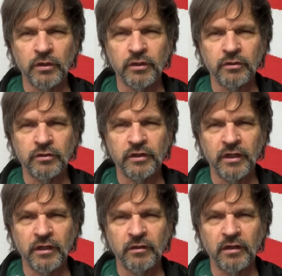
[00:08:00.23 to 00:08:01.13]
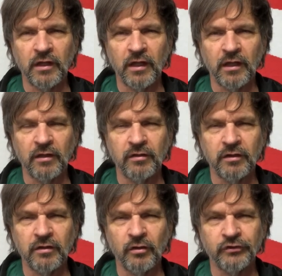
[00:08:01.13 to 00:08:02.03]
good thing. And
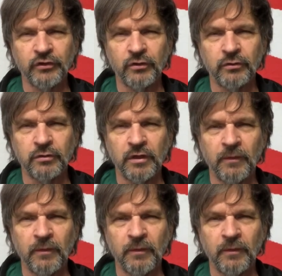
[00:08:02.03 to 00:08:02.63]
it also,